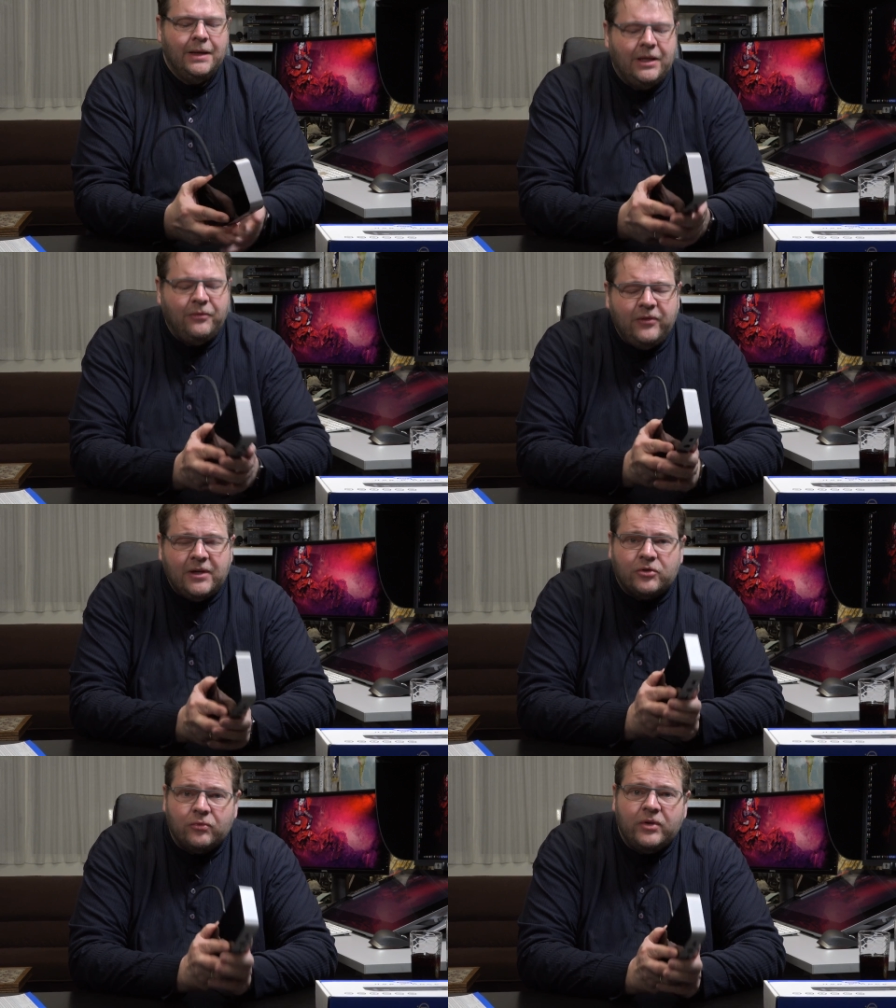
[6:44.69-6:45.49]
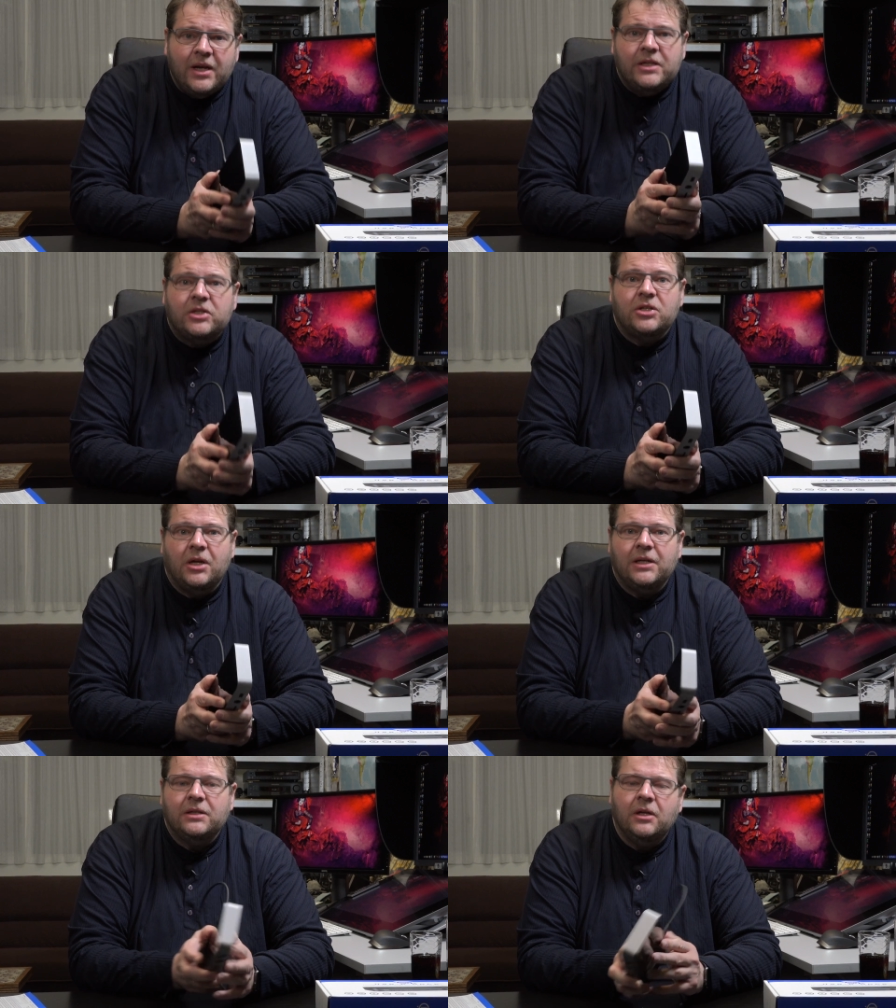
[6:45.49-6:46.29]
It feels really
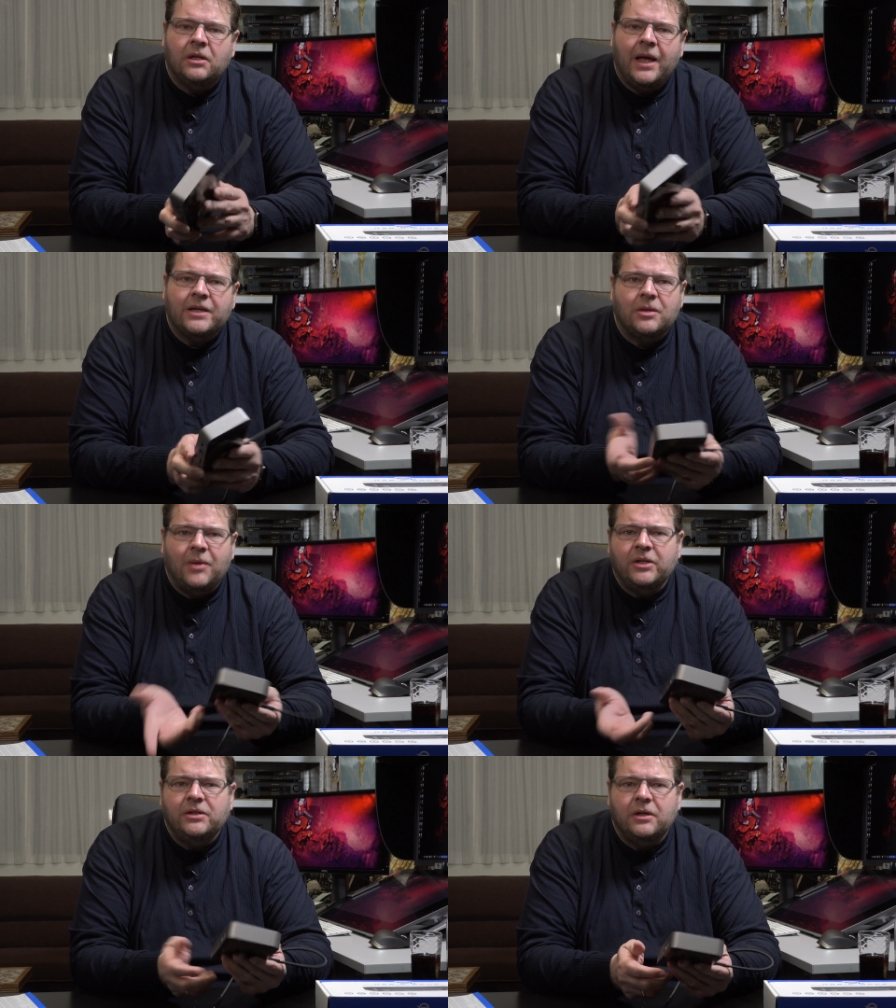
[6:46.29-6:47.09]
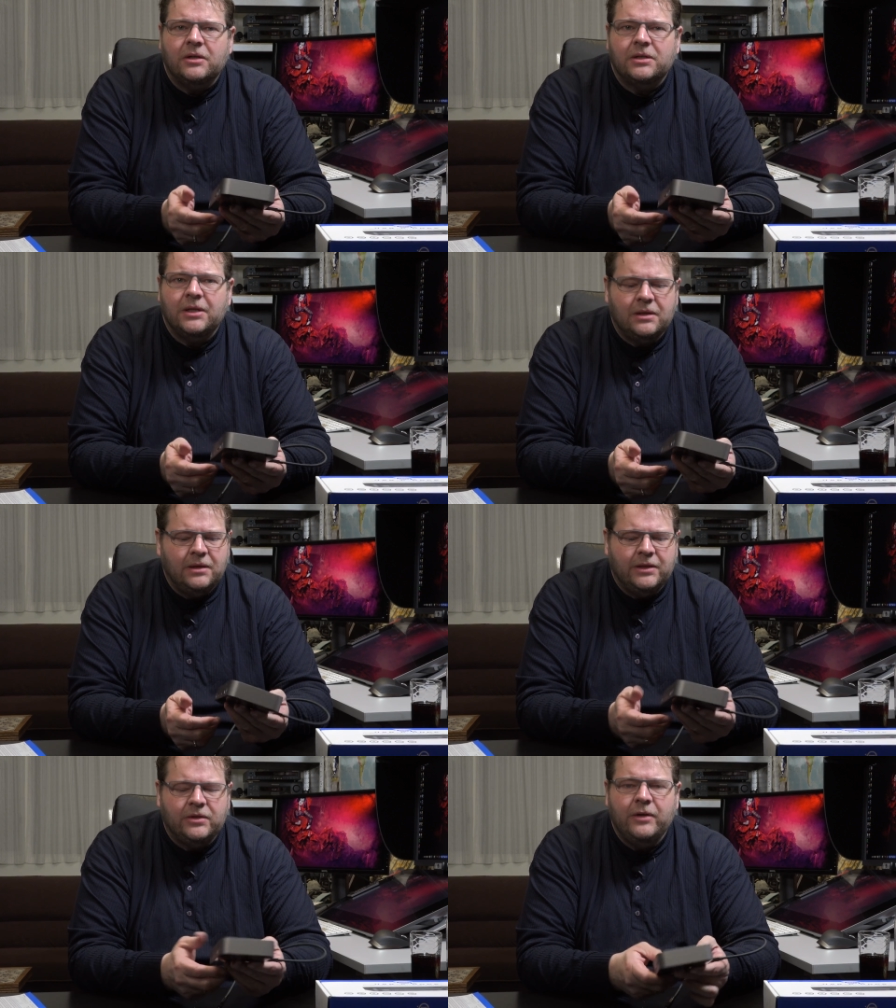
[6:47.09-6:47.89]
solid, not like some other docks that
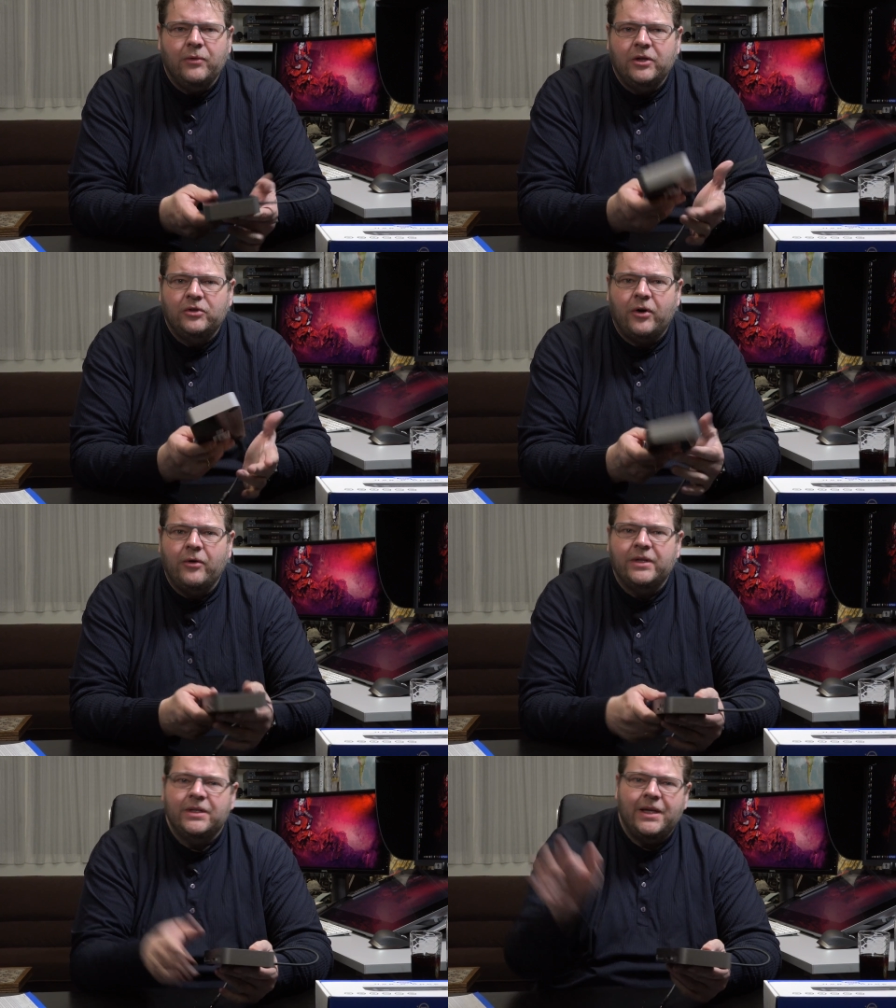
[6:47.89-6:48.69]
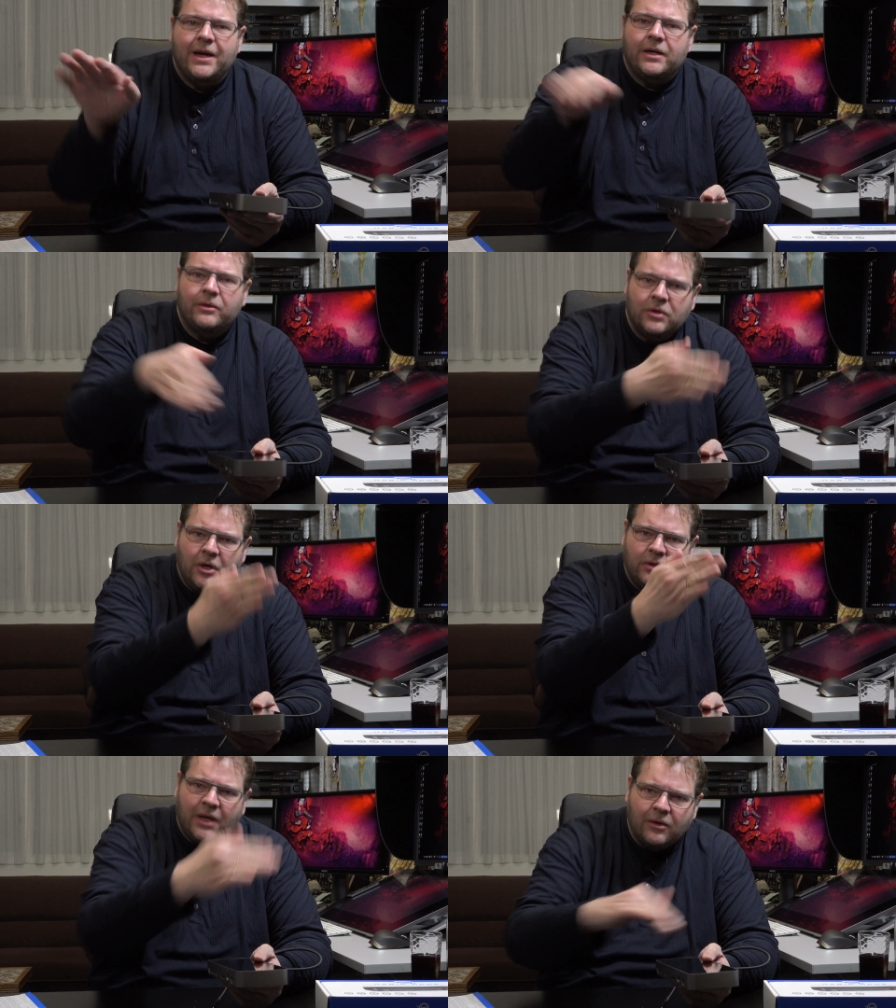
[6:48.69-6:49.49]
literally when you throw it in the air, they will
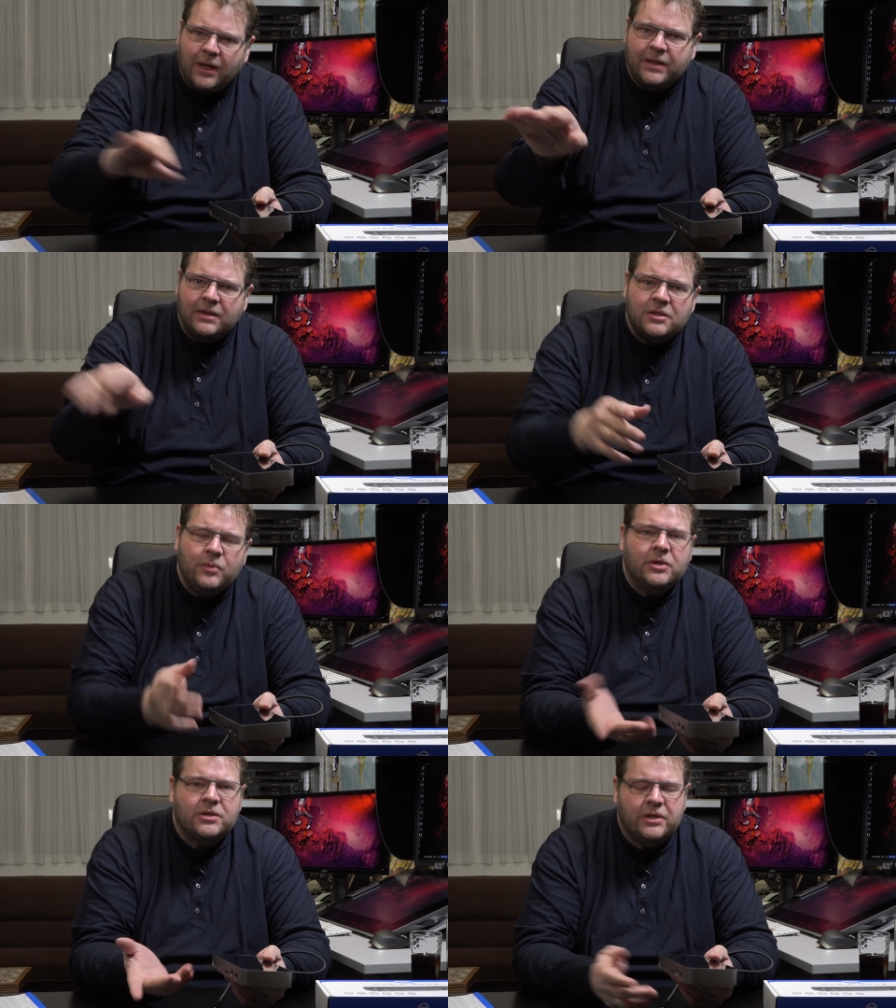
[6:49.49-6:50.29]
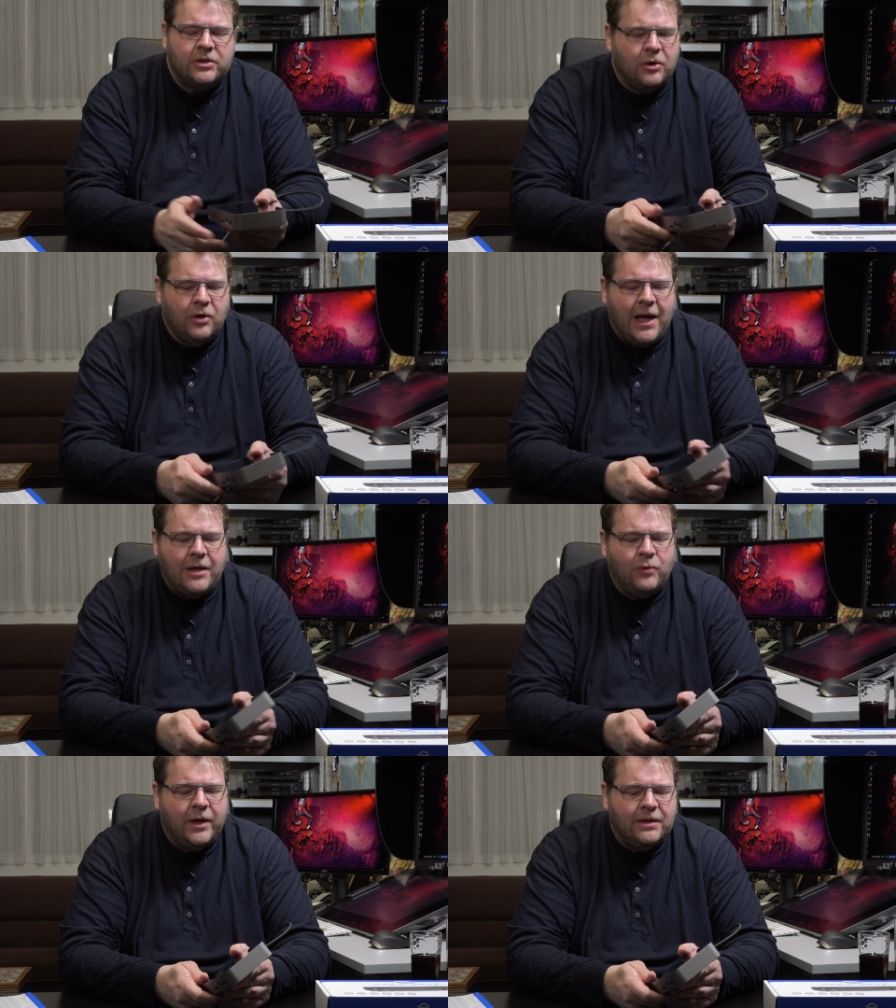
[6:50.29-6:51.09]
go down like this because they're so
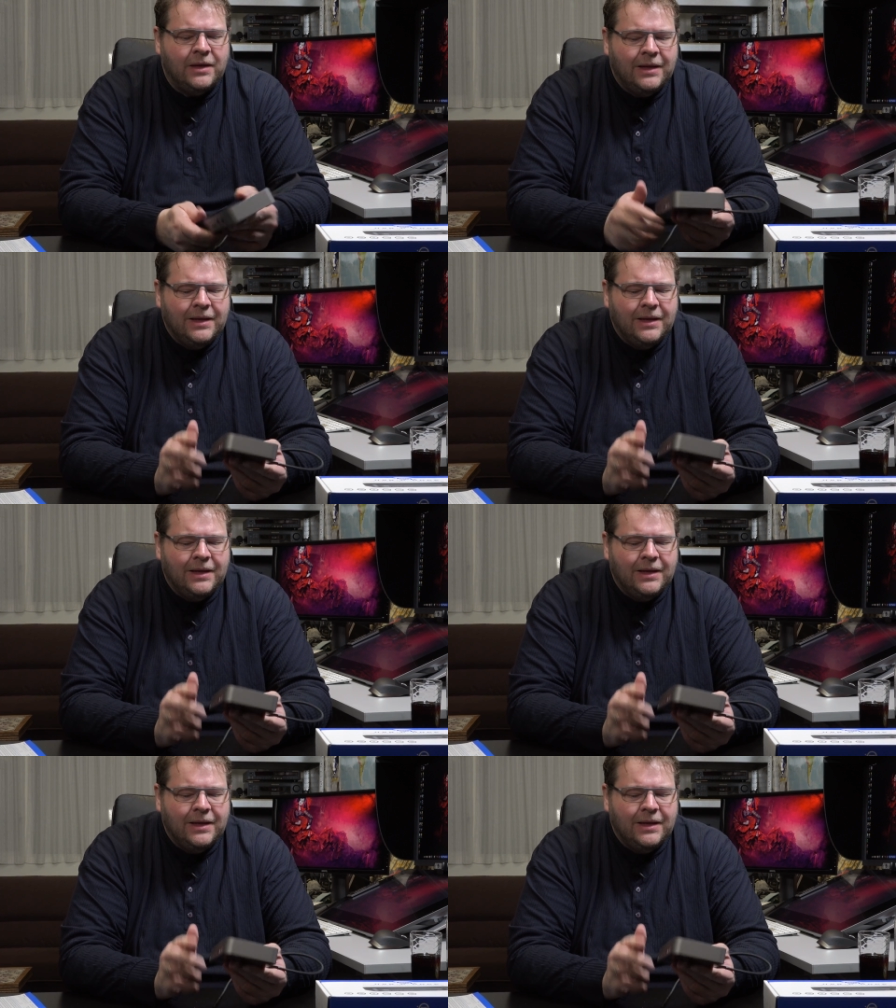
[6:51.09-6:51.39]
lightweight.